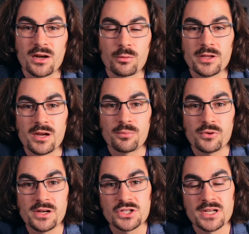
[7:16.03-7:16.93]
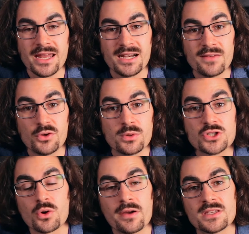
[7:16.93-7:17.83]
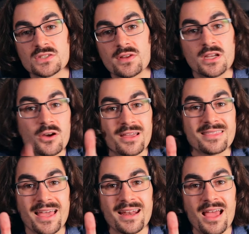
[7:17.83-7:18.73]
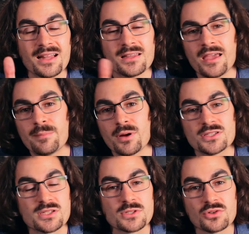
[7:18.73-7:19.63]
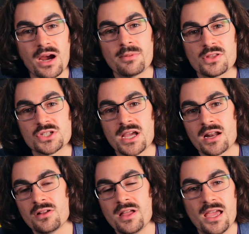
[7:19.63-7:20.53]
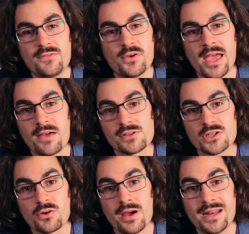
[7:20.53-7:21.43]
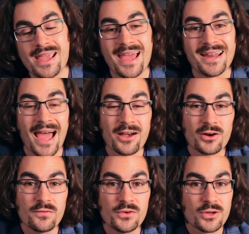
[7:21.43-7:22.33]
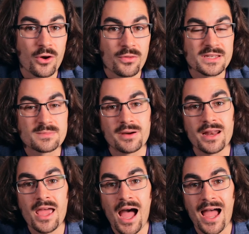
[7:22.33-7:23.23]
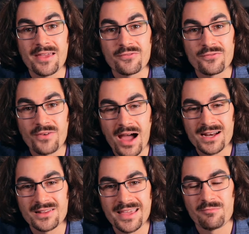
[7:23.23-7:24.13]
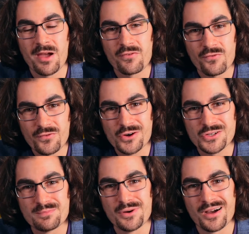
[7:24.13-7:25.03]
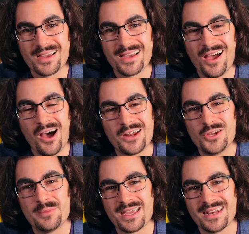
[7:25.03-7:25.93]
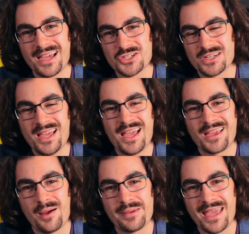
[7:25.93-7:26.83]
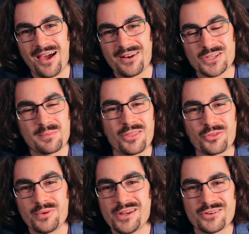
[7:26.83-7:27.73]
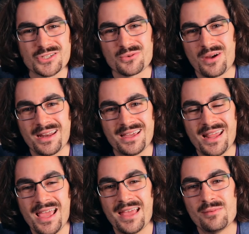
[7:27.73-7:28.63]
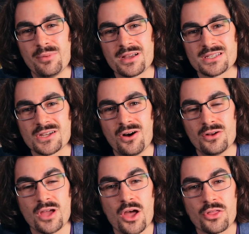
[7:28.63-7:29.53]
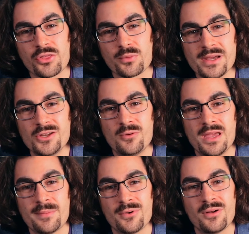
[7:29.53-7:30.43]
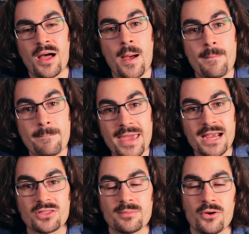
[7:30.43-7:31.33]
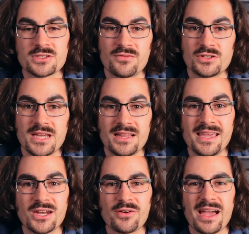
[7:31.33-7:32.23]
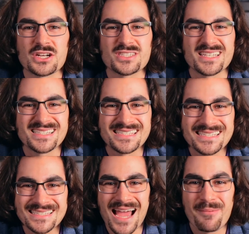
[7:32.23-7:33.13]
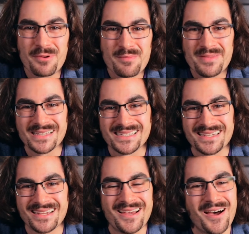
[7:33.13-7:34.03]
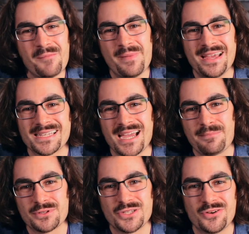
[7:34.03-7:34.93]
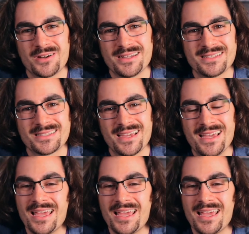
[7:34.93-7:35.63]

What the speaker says: I really appreciate it. If you enjoyed this video, hit that like button, subscribe to the channel if you haven't already. And I don't know if you know this, but I finally have my first book on human connection coming out. It took me 3 years to write it, and the book is called 3 New People. Make the most of your daily interactions and stop missing amazing opportunities.